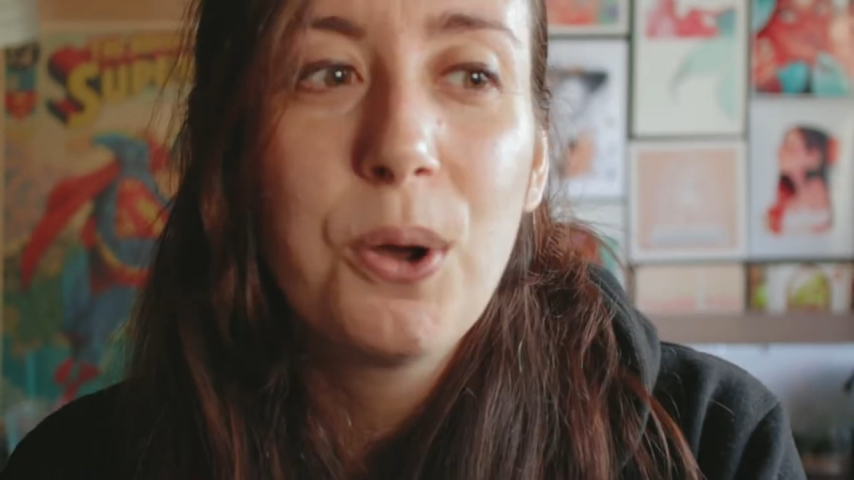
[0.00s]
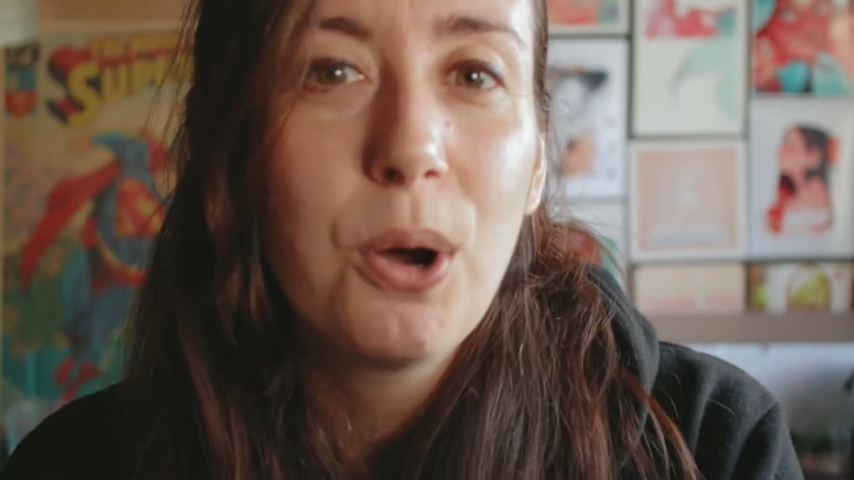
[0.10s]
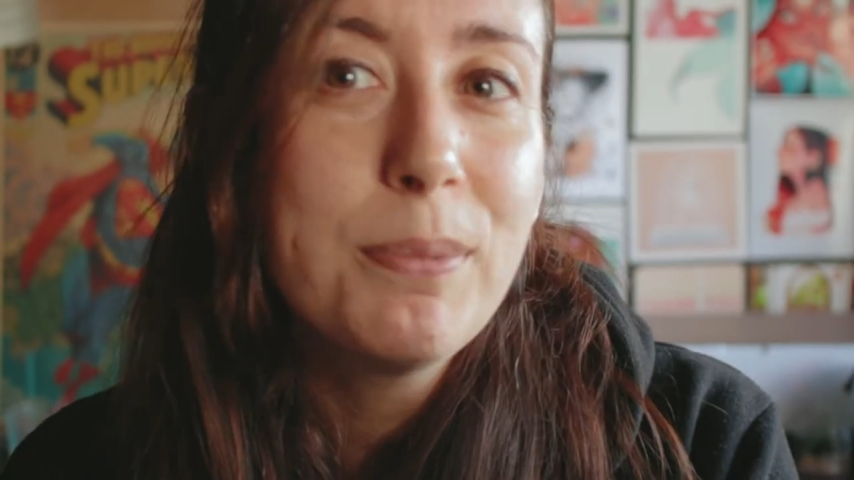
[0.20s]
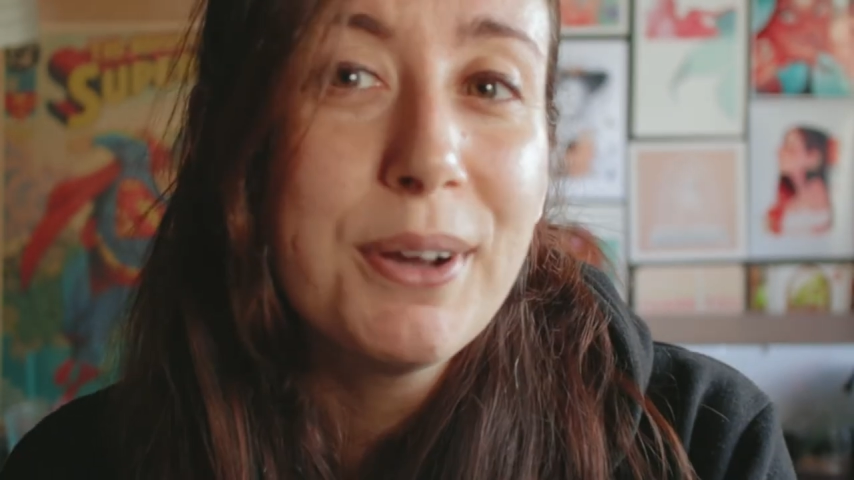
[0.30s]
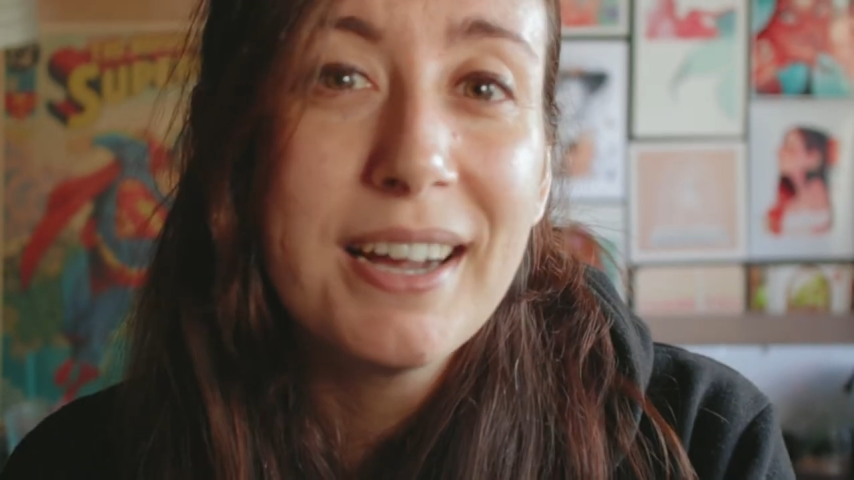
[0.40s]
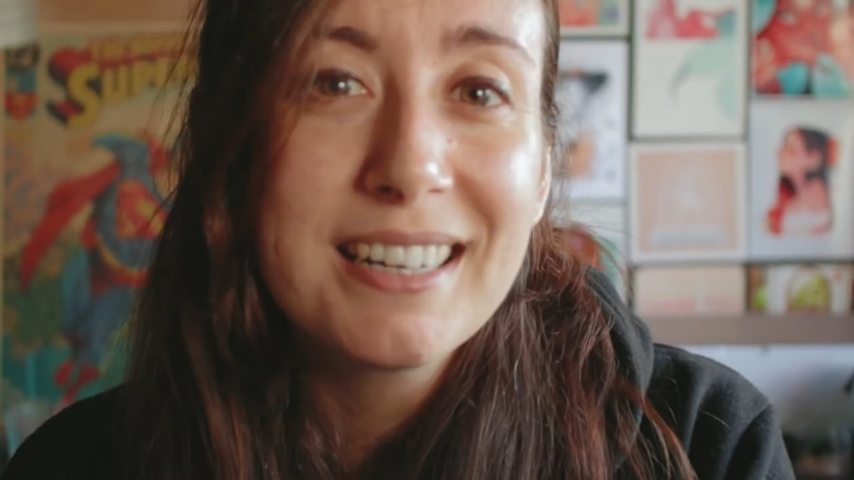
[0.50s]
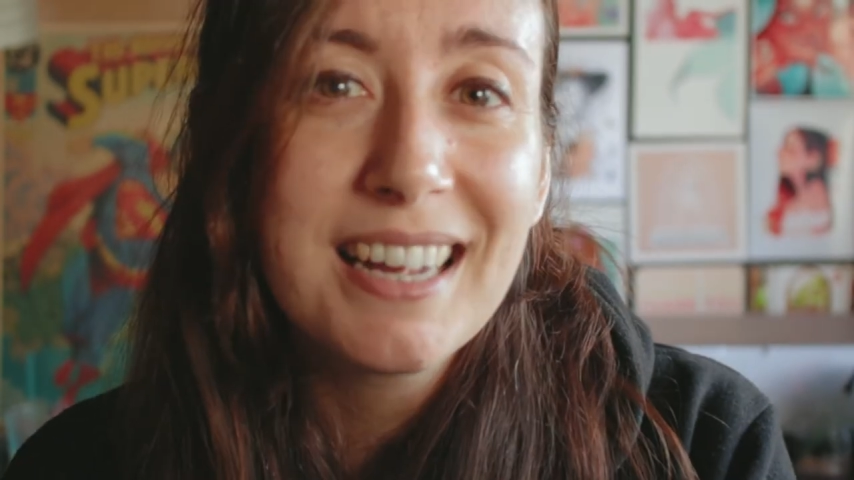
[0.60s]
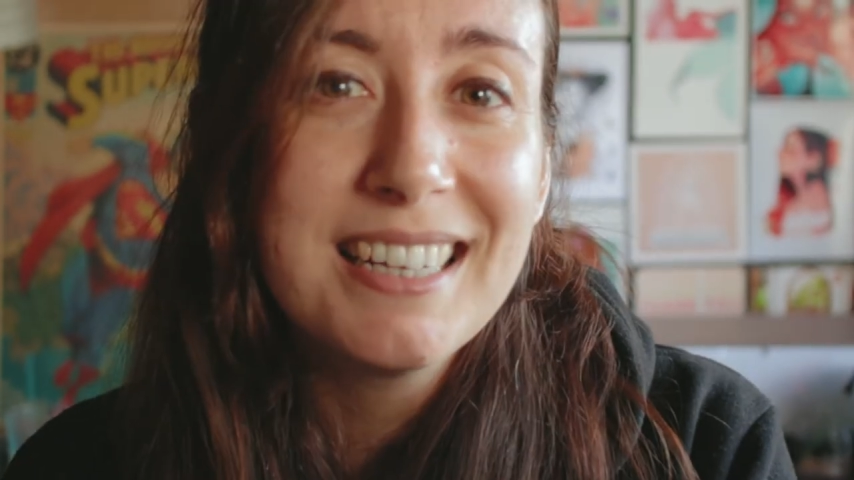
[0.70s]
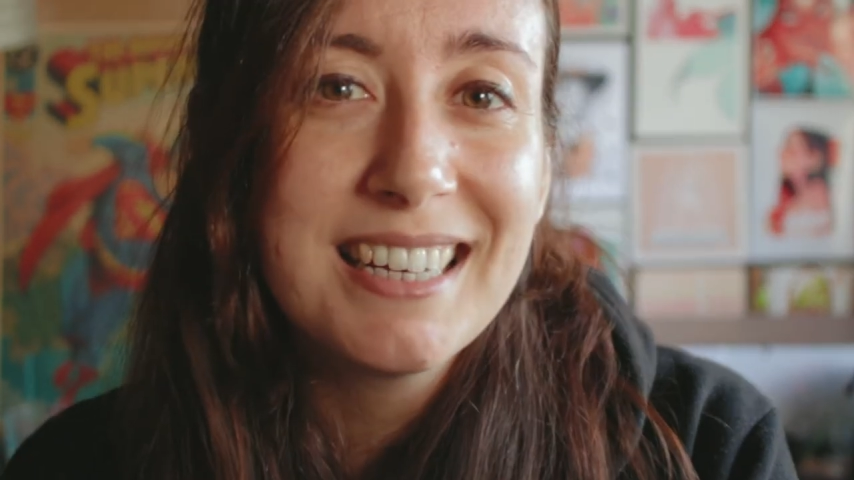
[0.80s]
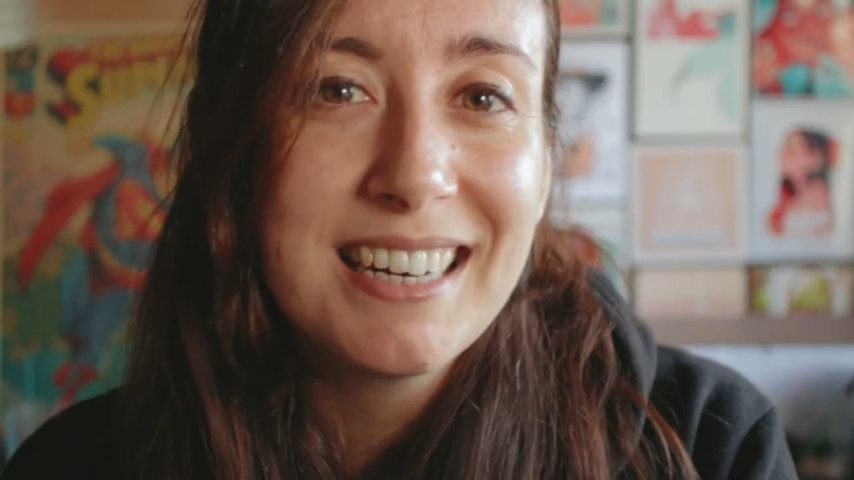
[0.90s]
Hope you had
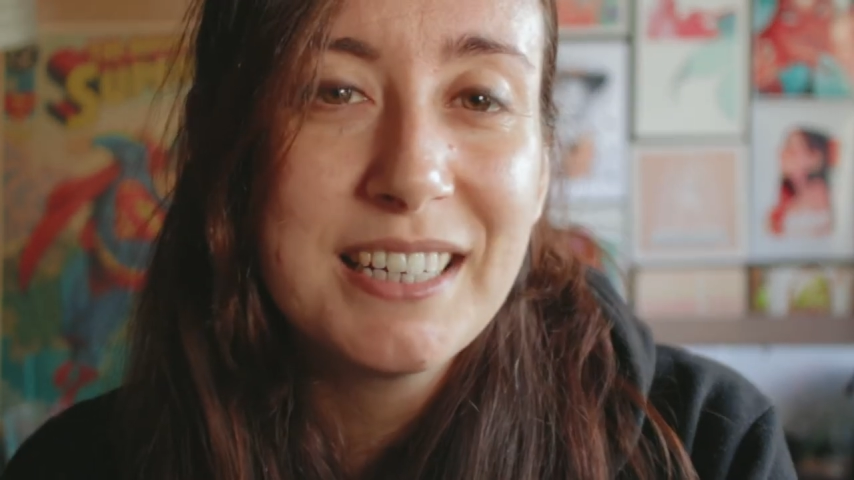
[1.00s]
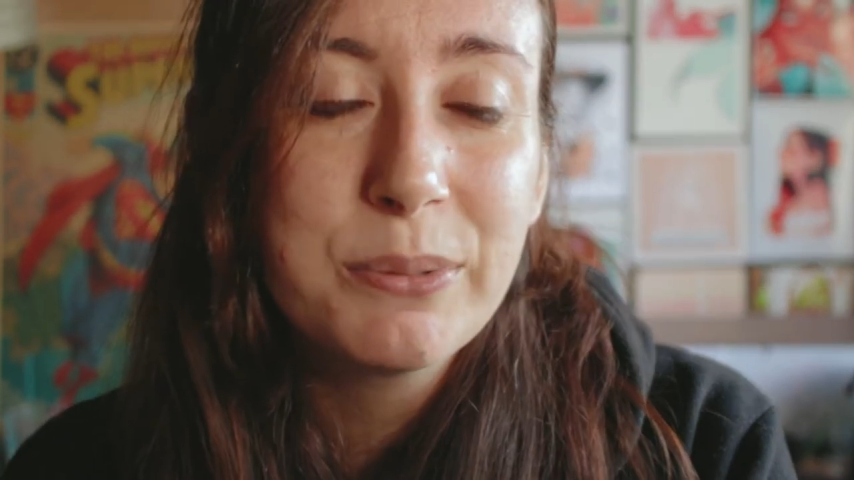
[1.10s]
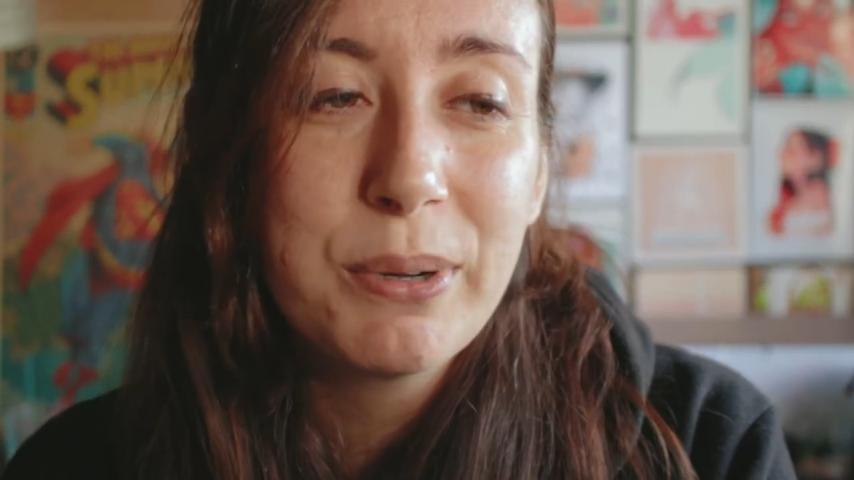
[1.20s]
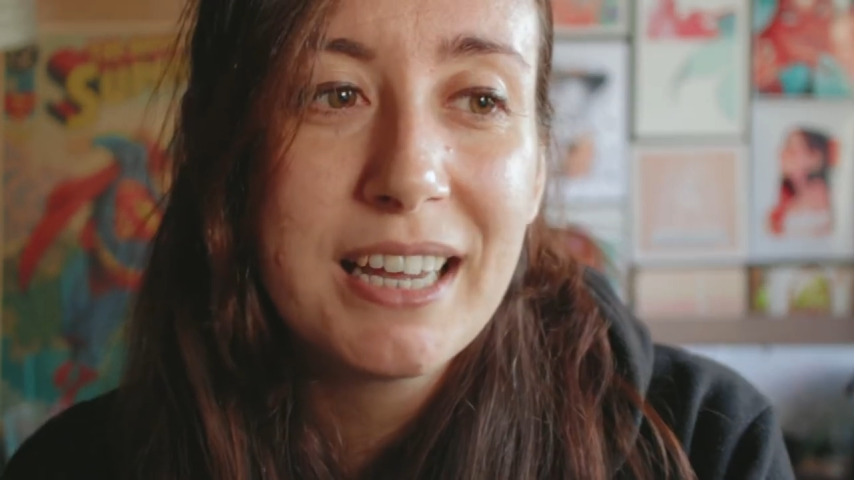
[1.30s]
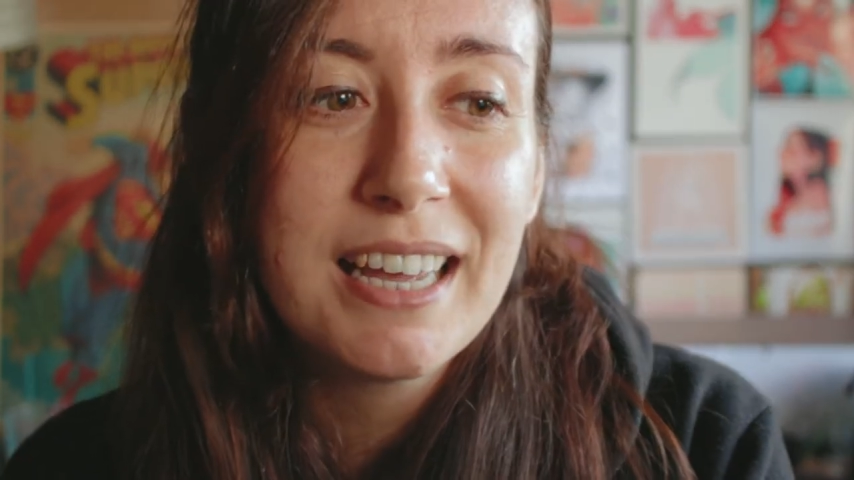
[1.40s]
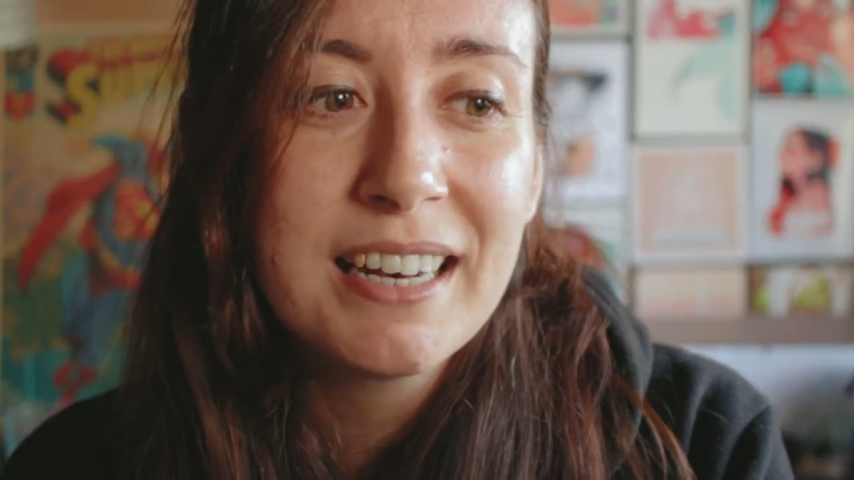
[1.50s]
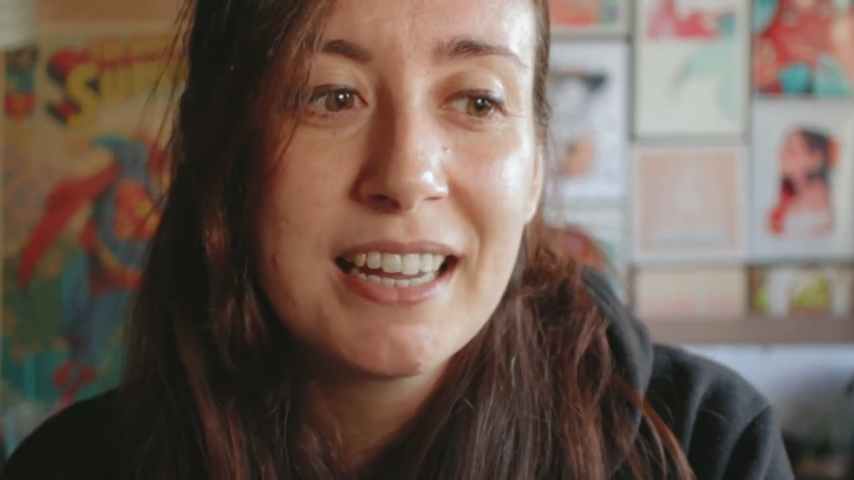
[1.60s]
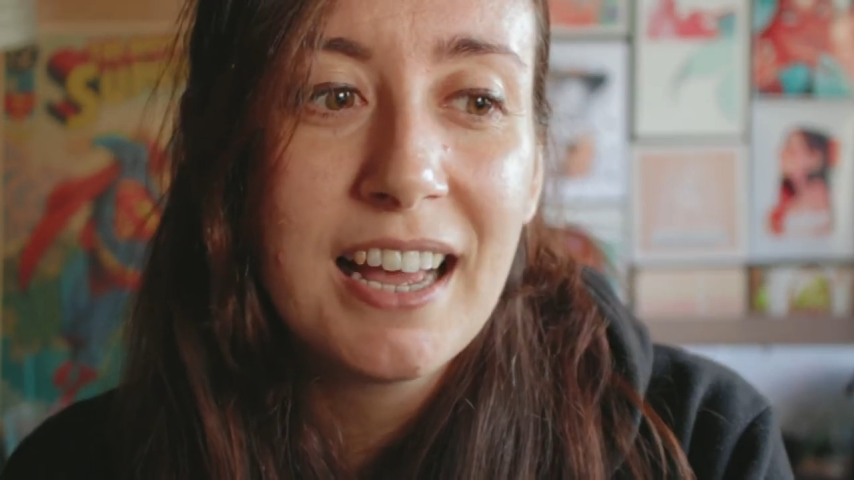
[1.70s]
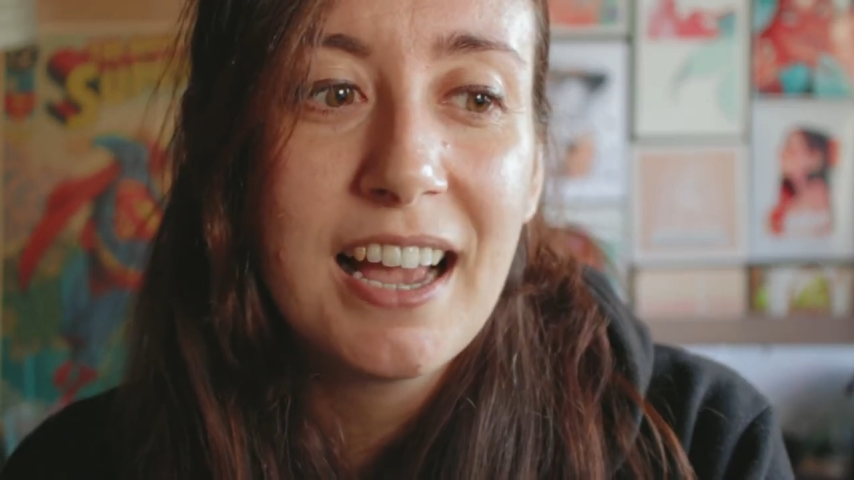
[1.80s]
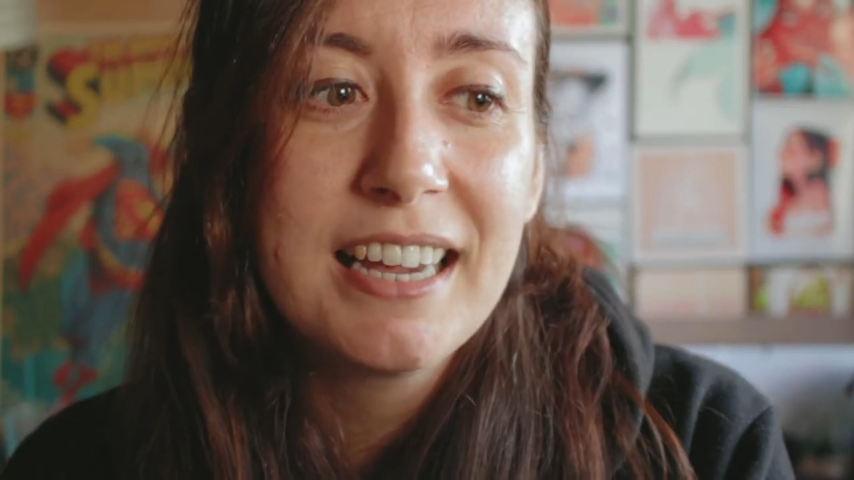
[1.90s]
guys a nice weekend.